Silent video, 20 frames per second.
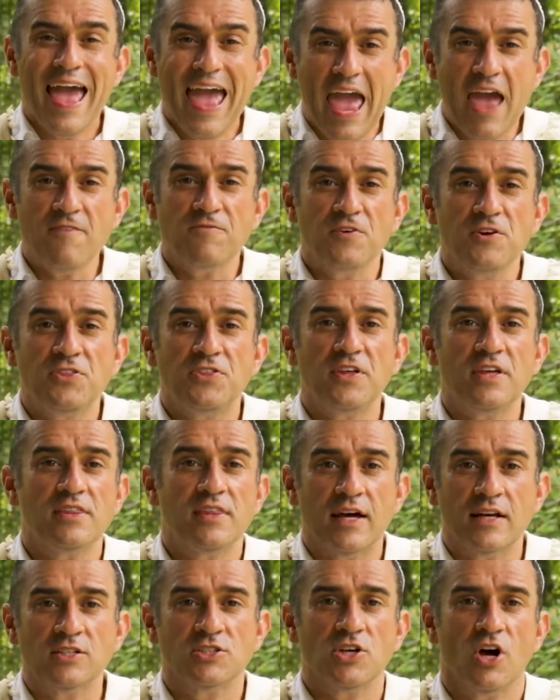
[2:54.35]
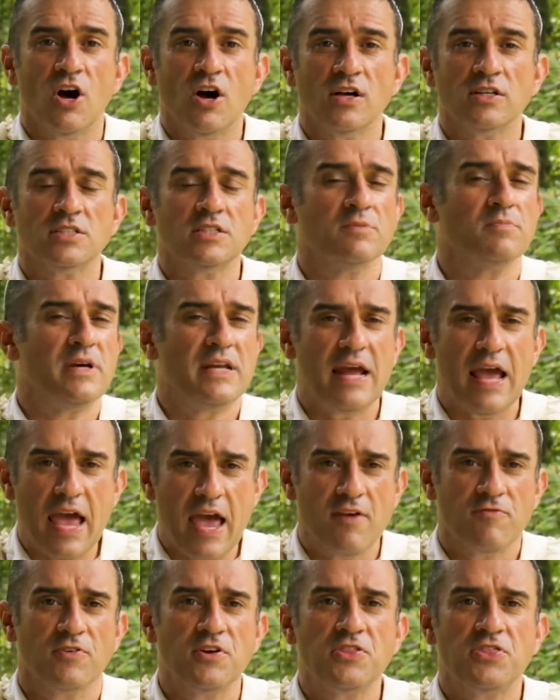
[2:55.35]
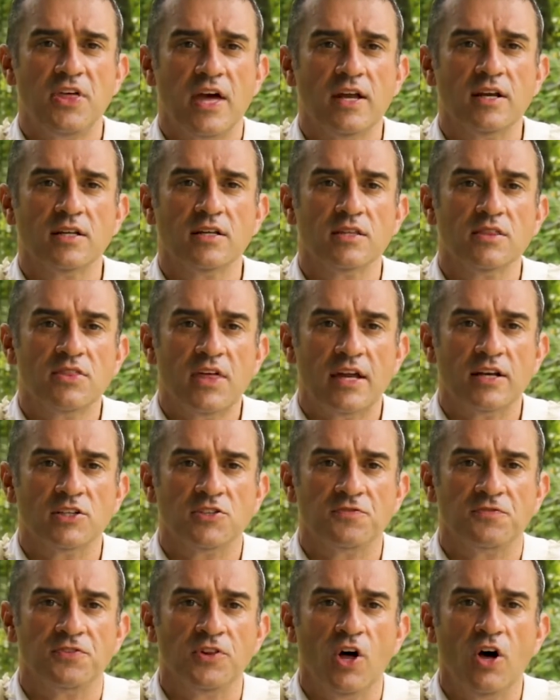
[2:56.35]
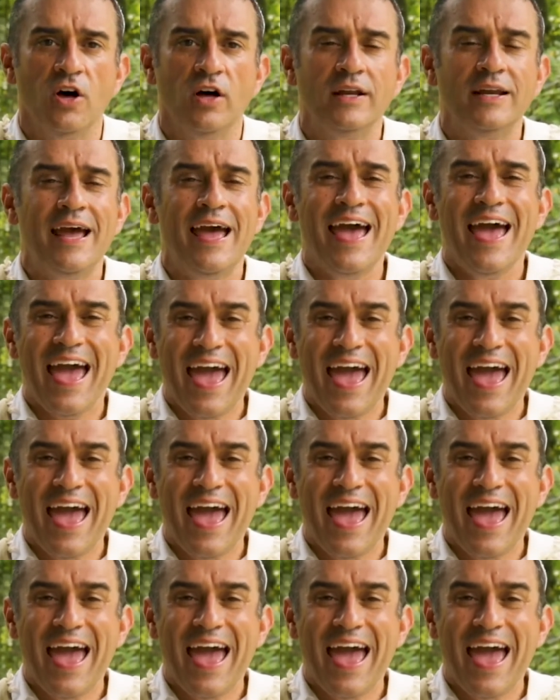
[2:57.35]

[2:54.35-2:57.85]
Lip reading: everything that is awesome and everything that is flawed,